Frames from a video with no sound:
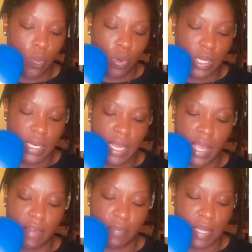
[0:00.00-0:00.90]
One,
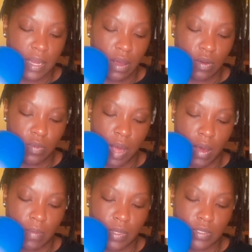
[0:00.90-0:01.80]
have been home
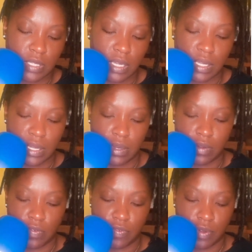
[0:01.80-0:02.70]
almost a
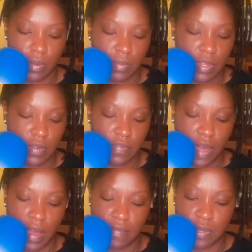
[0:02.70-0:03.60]
year from the
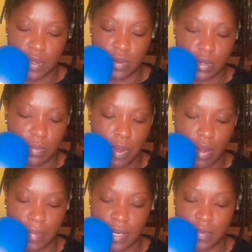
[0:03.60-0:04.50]
5-year
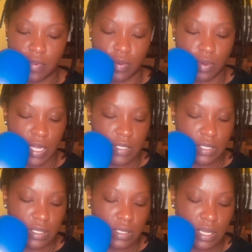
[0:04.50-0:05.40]
Department of
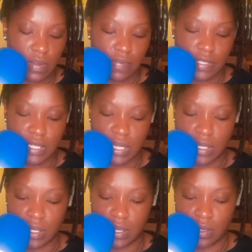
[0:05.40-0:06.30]
Corrections of a
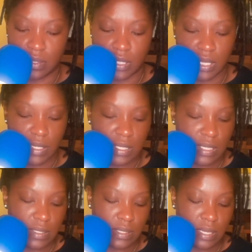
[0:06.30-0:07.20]
10-year
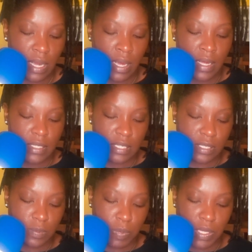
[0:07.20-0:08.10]
sentence,
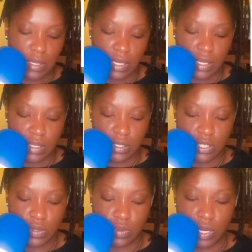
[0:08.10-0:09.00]
suspended
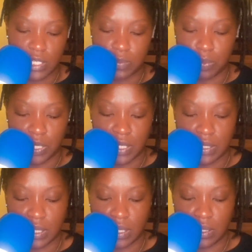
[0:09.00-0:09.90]
to a
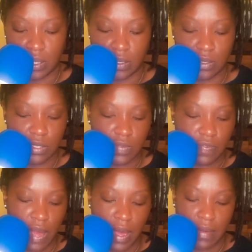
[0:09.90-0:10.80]
split 10 years,
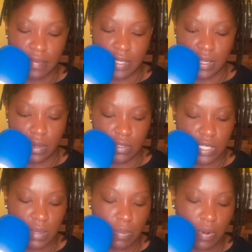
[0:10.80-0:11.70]
5
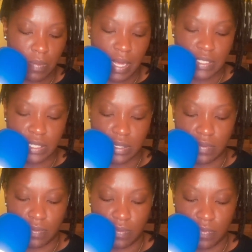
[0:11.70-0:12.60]
DOC
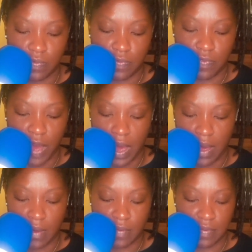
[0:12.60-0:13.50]
probation,
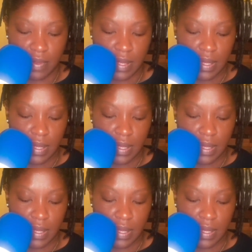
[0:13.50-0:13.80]
5.